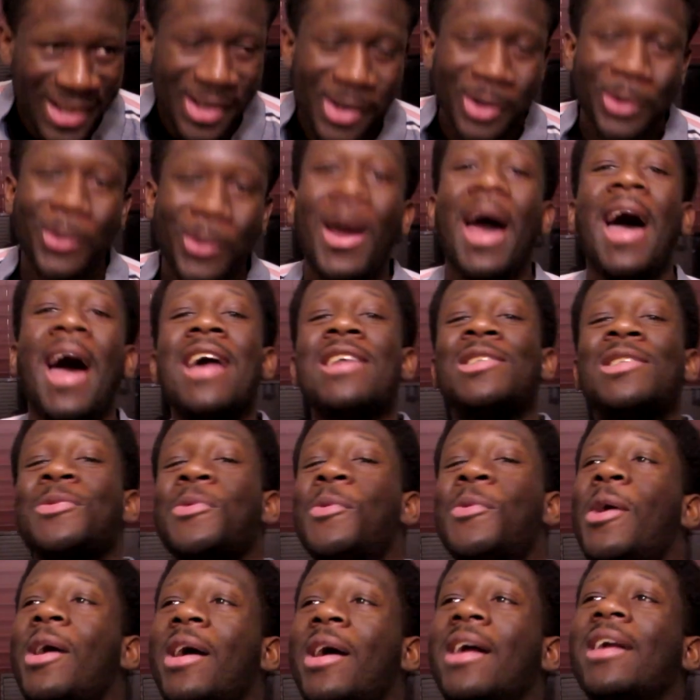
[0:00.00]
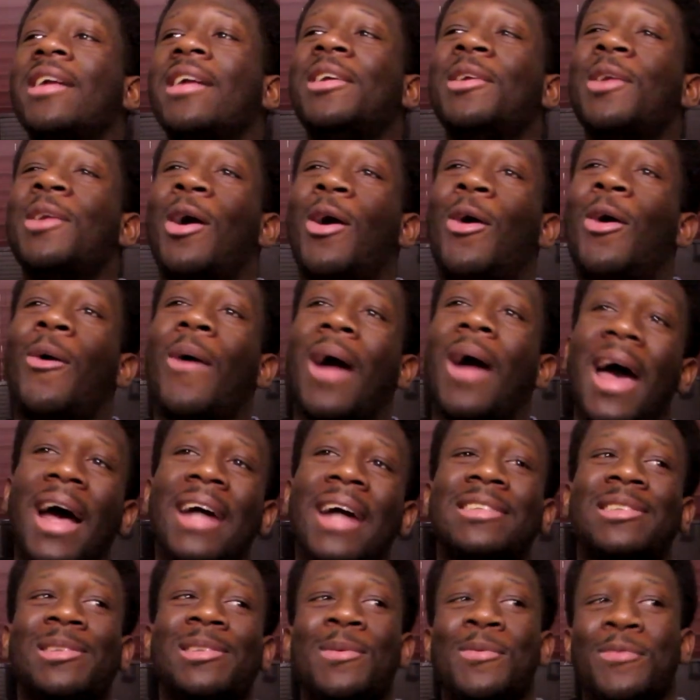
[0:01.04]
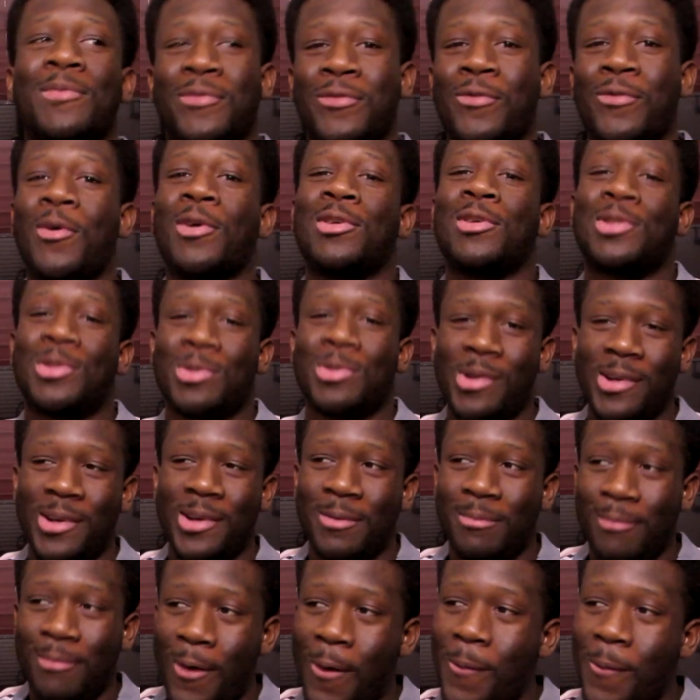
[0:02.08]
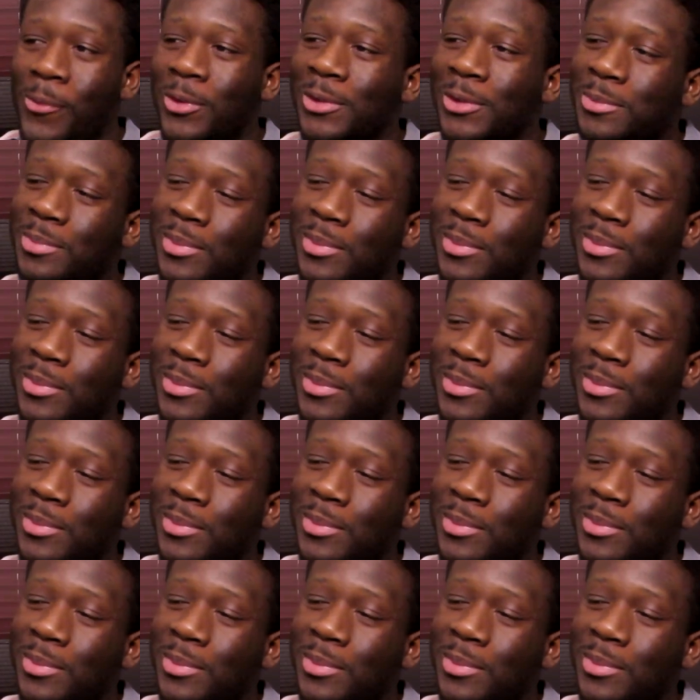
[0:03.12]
Crash 1, you know, has some frustrating moments,